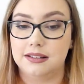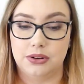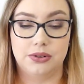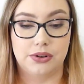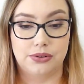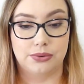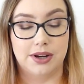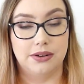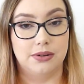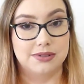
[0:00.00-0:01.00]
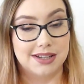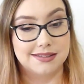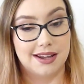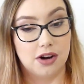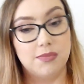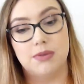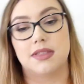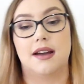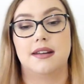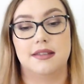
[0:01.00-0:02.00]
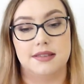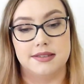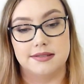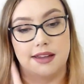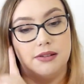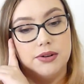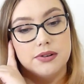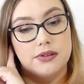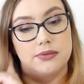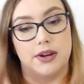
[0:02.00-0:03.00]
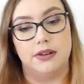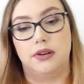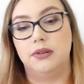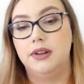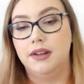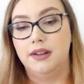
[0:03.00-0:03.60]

low dose retinol does help me with that, and this is a low dose retinol